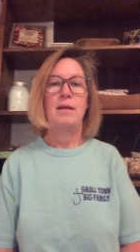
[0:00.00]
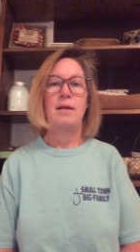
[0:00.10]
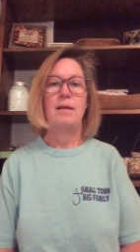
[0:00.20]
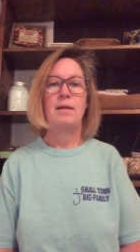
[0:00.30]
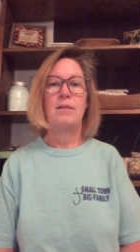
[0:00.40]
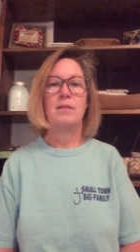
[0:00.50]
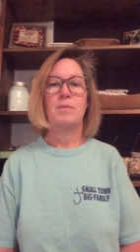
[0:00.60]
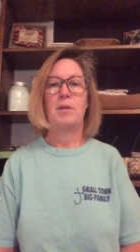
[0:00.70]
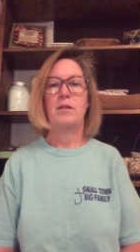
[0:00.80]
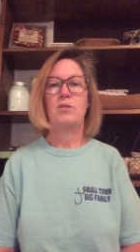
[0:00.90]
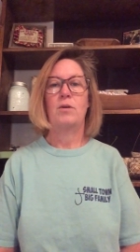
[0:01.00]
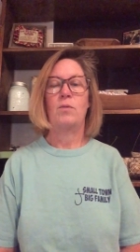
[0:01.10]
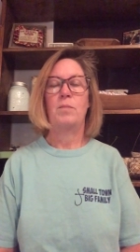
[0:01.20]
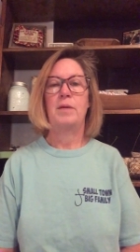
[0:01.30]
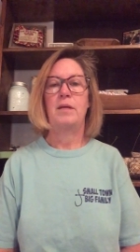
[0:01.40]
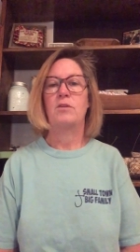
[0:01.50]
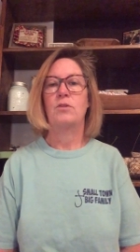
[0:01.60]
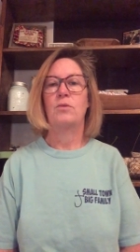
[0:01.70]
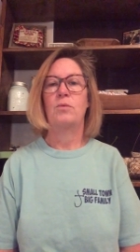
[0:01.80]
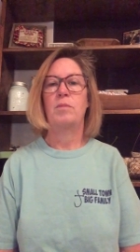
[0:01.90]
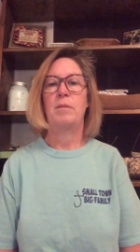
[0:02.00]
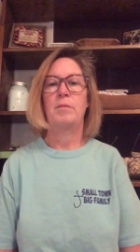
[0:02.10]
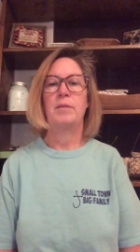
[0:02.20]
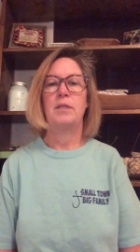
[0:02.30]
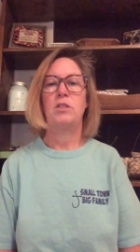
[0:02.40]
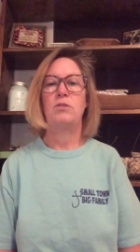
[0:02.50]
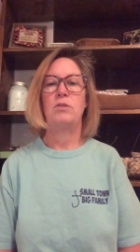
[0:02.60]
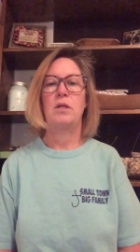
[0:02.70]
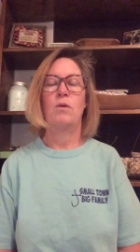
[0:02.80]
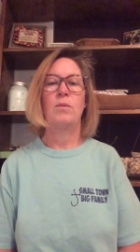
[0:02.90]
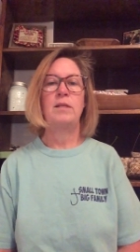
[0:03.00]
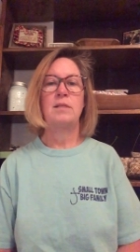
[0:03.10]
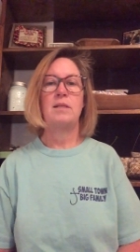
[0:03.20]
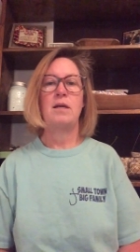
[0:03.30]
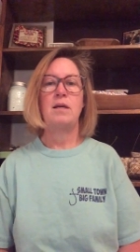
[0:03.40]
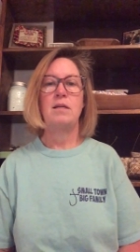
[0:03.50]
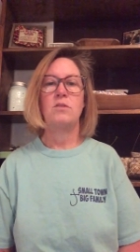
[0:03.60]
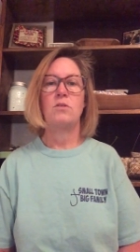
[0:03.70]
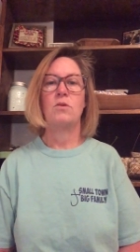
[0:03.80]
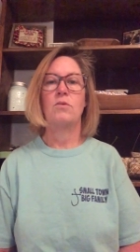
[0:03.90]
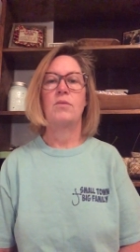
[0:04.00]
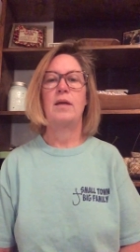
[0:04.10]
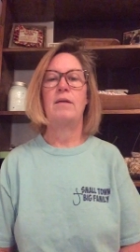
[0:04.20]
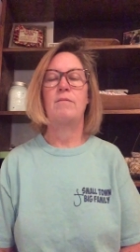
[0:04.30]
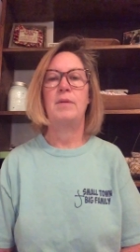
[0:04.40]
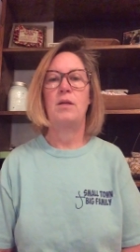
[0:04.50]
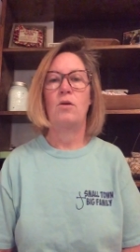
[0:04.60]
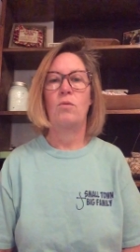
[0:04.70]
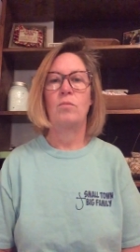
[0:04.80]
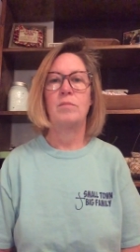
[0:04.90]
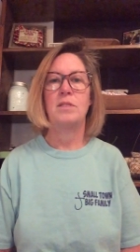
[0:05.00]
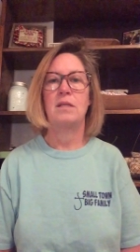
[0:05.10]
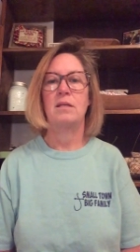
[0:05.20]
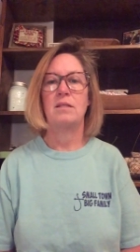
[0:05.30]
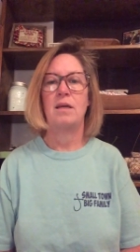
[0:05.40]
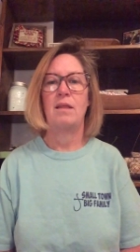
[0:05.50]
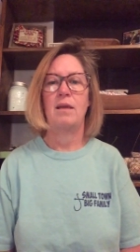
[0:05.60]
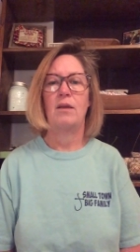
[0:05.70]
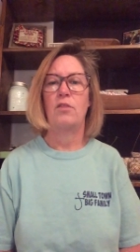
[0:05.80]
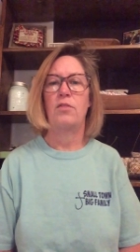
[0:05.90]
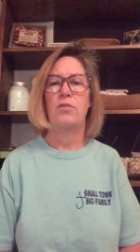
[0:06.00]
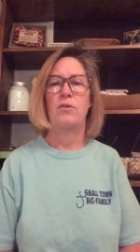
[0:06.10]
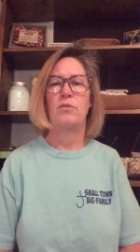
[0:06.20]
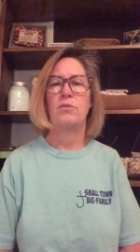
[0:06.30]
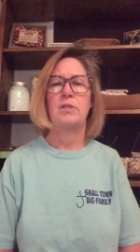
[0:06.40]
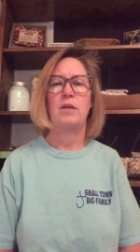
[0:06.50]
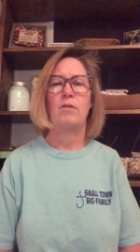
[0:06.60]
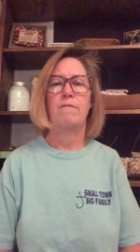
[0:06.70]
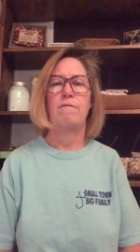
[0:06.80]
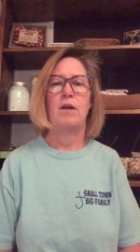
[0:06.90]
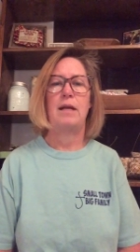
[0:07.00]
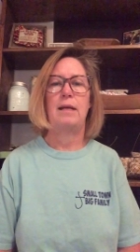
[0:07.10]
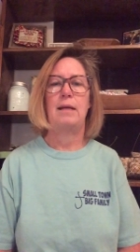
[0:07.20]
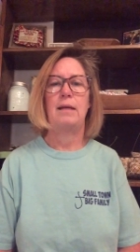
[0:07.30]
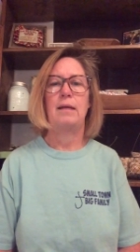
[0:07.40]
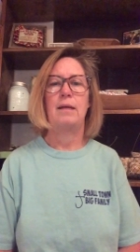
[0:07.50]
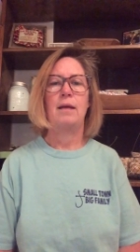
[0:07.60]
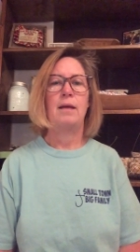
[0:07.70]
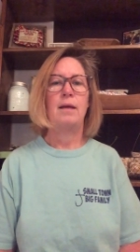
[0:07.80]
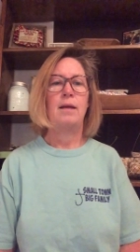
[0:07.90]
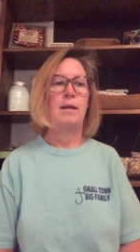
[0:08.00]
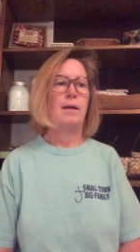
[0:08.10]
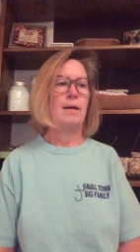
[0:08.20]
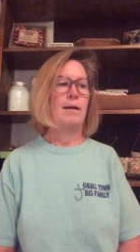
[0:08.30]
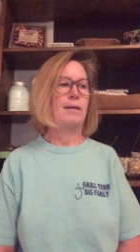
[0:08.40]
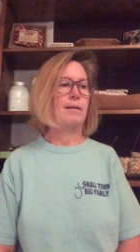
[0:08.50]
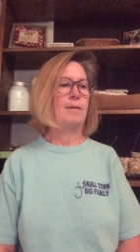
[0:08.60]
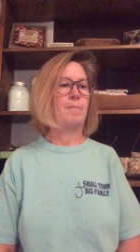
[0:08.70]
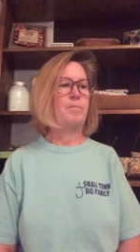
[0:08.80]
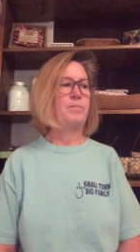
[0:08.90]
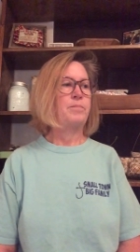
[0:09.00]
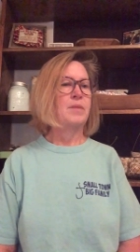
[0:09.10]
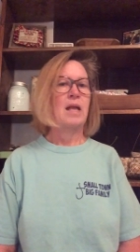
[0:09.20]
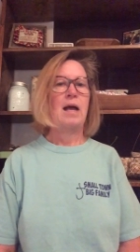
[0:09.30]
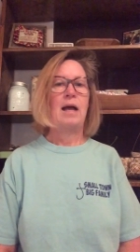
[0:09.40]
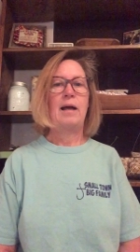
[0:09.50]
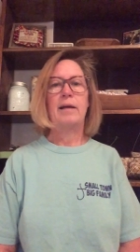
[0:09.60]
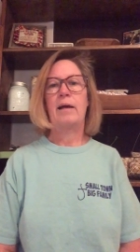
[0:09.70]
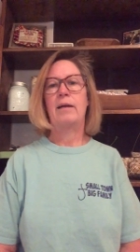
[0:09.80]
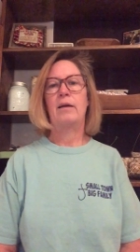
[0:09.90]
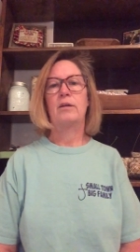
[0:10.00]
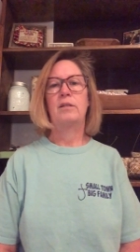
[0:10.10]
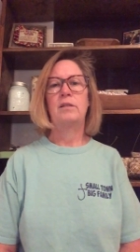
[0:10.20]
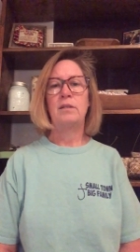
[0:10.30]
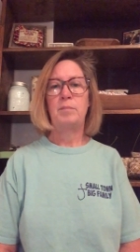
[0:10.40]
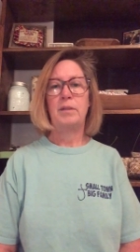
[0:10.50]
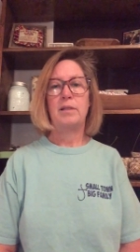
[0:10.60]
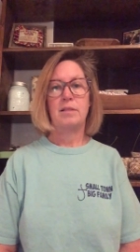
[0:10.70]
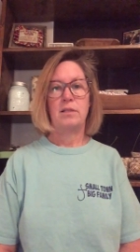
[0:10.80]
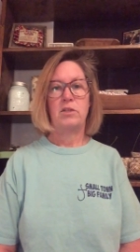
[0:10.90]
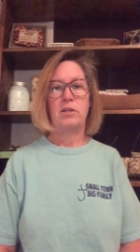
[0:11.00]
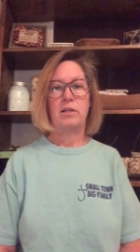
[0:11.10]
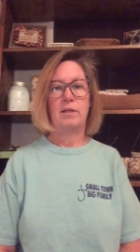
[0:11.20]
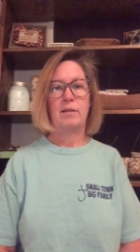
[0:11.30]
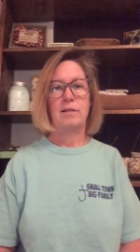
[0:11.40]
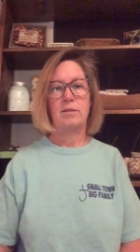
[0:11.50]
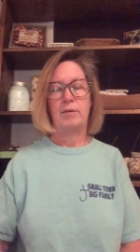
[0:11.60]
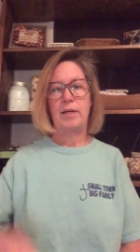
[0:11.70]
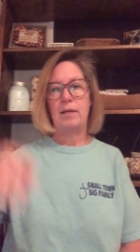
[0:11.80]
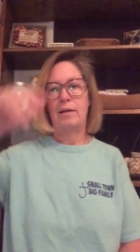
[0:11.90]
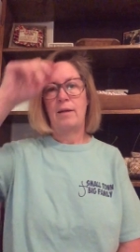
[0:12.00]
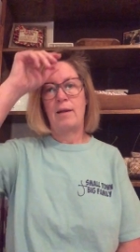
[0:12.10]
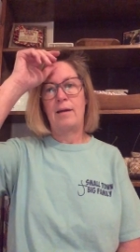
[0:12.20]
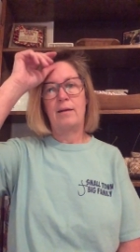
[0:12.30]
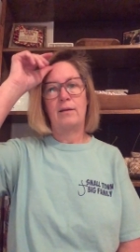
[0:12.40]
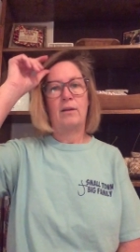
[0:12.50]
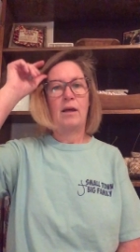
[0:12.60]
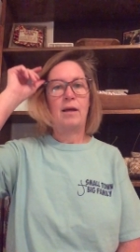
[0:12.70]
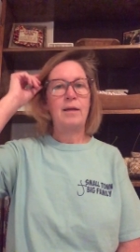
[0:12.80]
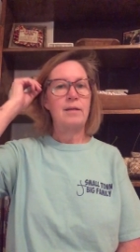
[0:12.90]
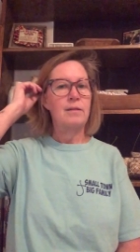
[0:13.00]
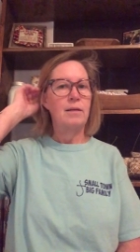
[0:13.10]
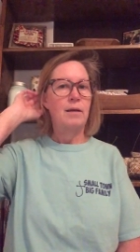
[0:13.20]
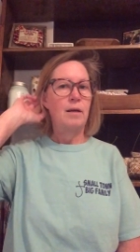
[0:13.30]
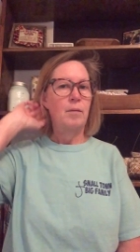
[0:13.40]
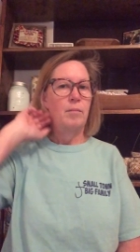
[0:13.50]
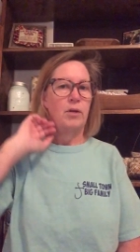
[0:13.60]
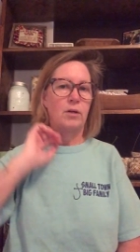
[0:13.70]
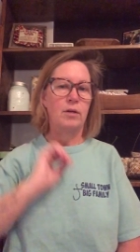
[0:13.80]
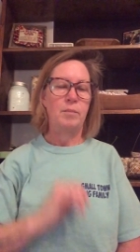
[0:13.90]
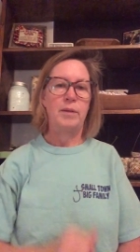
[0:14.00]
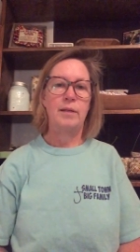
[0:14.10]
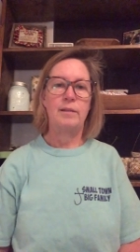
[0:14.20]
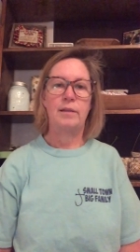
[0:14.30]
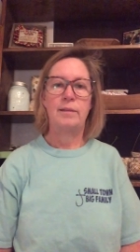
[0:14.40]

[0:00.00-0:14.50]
and the supply truck won't be here till probably Tuesday or Wednesday, so they have been home since, I think, Thursday or Friday. I got a good bit of stitching done this week. Not a lot, but a good bit.